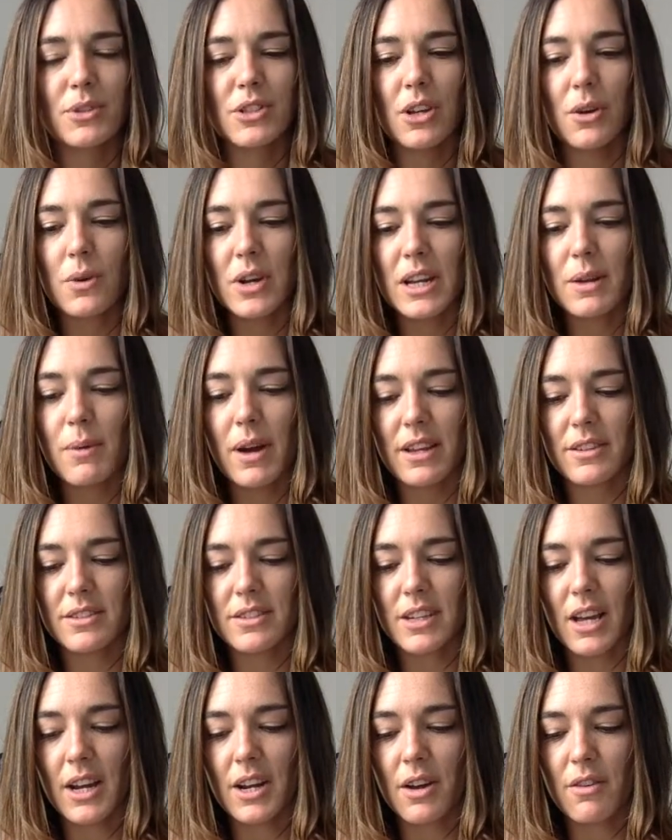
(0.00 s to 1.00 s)
So, anyway,
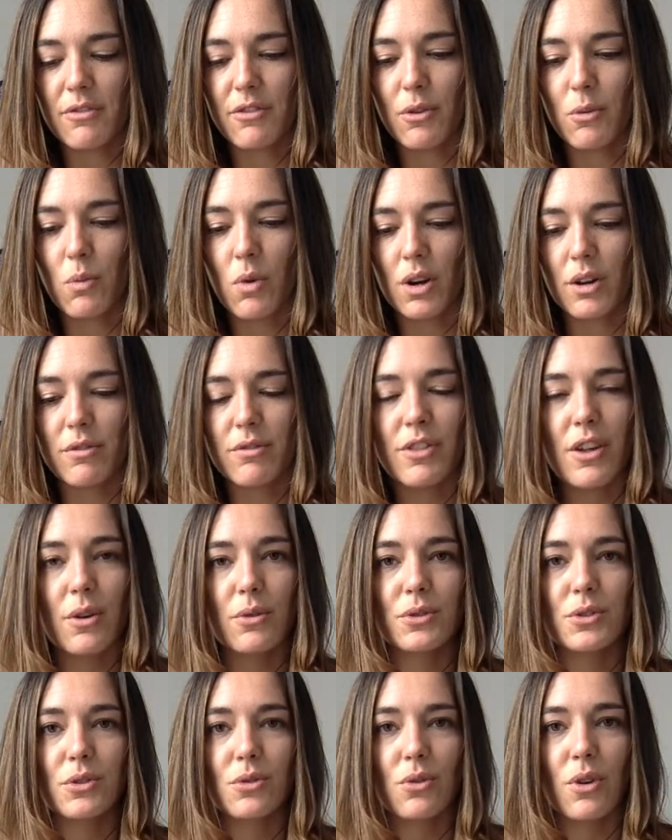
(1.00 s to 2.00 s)
sign up for one of
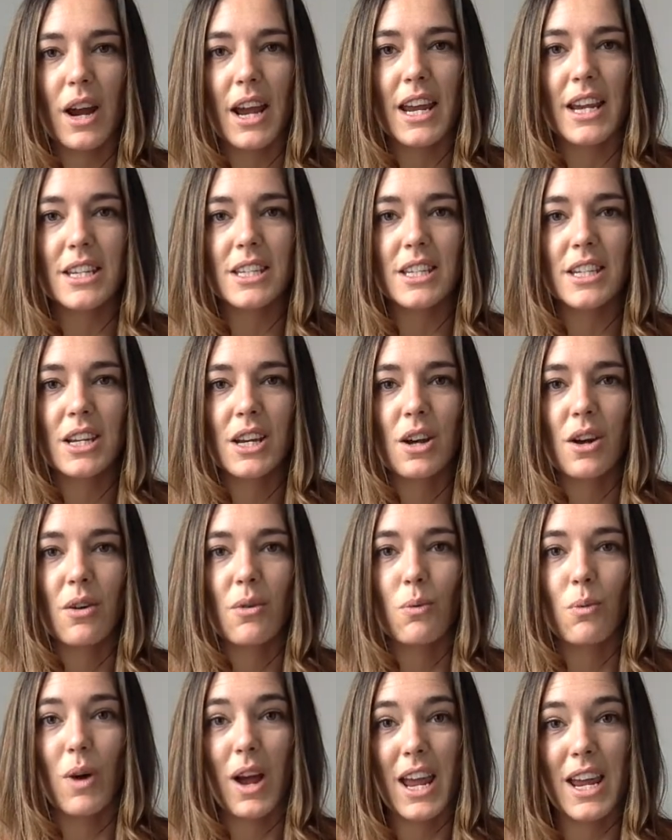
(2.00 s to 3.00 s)
those great
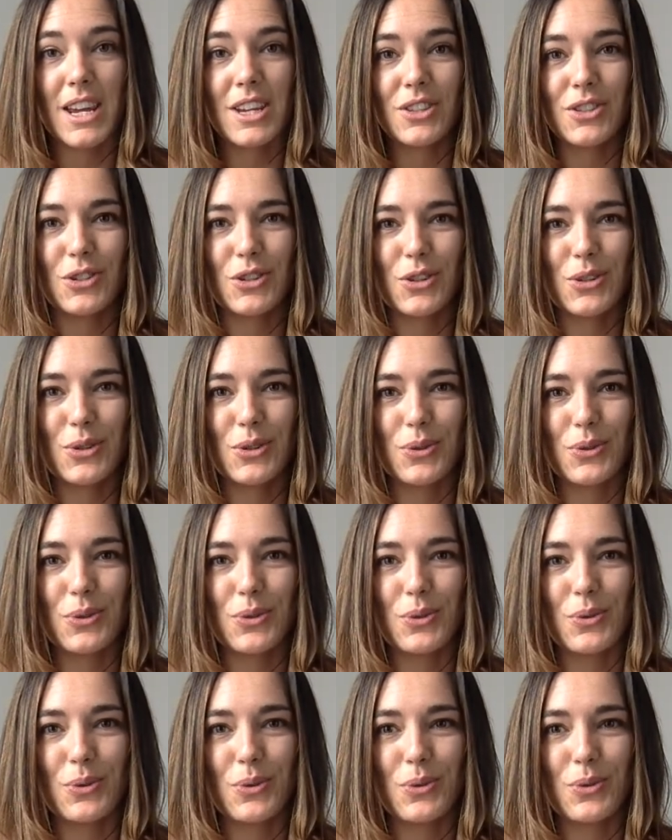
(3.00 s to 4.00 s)
ways
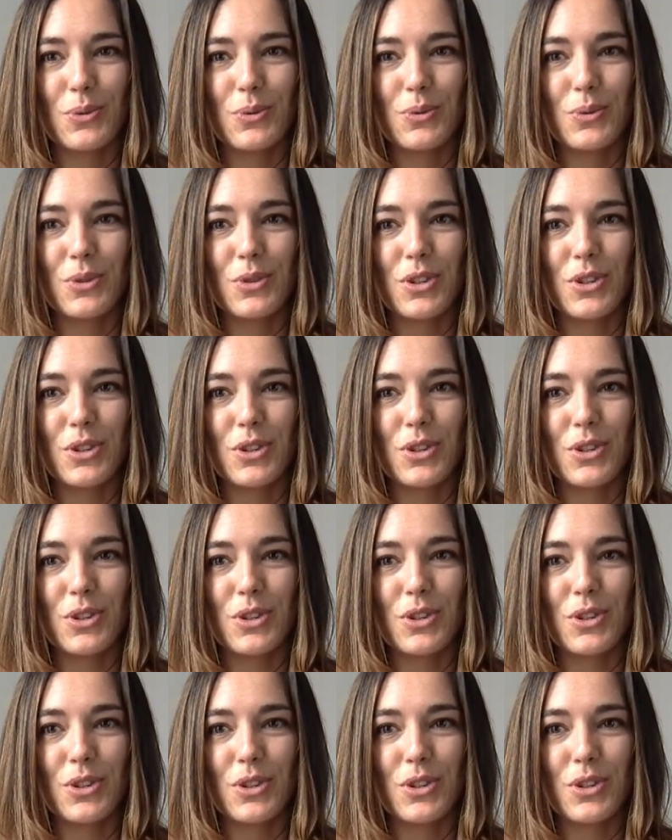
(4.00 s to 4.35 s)
to